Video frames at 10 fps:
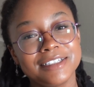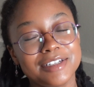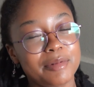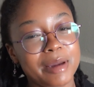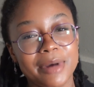
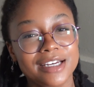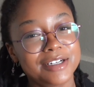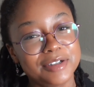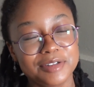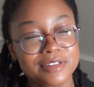No ma'am, I
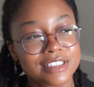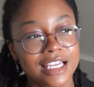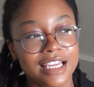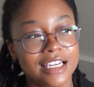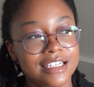
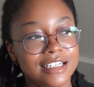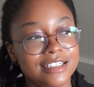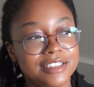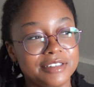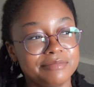don't. And
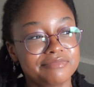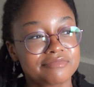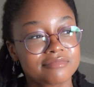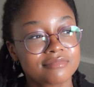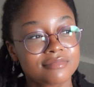
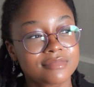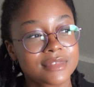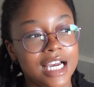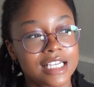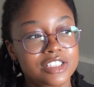
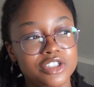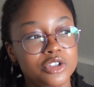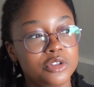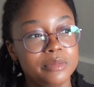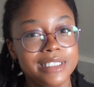I
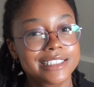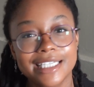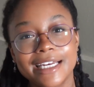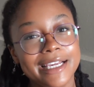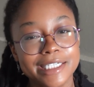still be
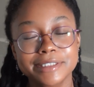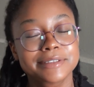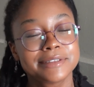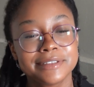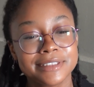
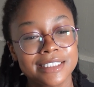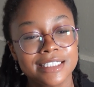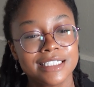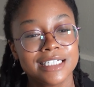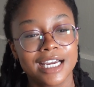sinning.
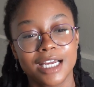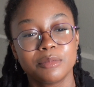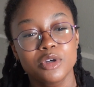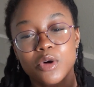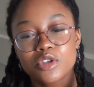
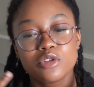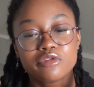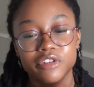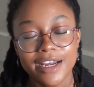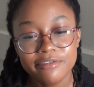I'm going to
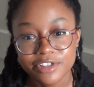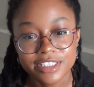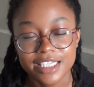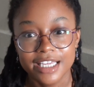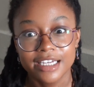forever
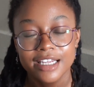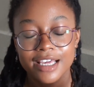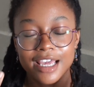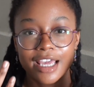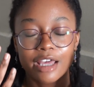sin.
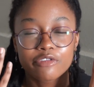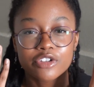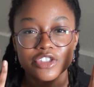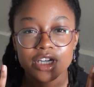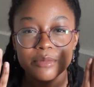And
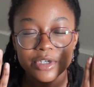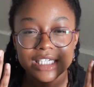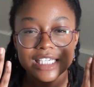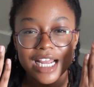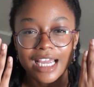for some
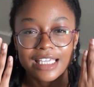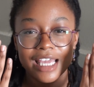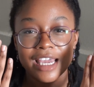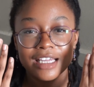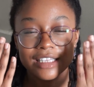reason I
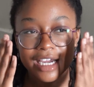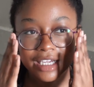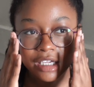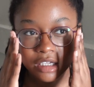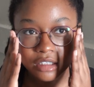can't
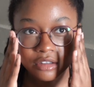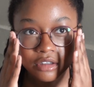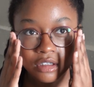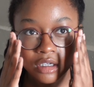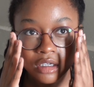like
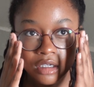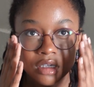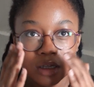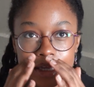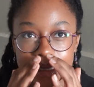
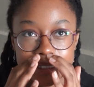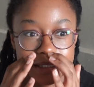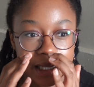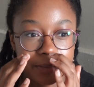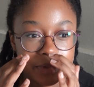
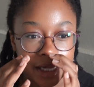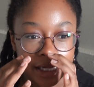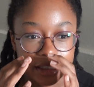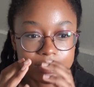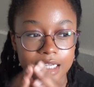accept
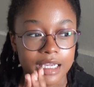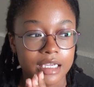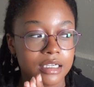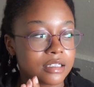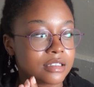that.
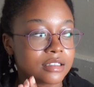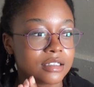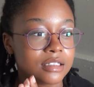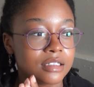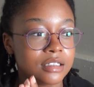Like,
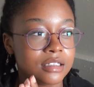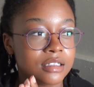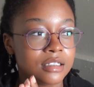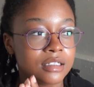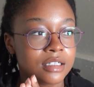
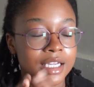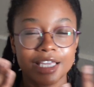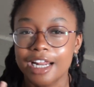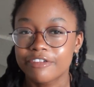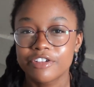
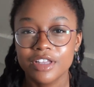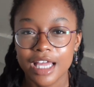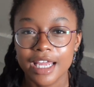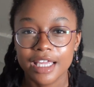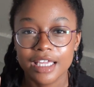and I feel
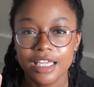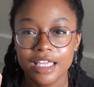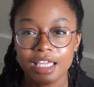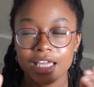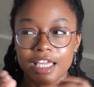like
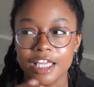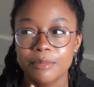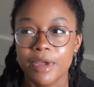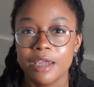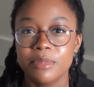
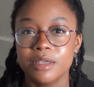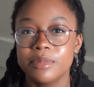it may be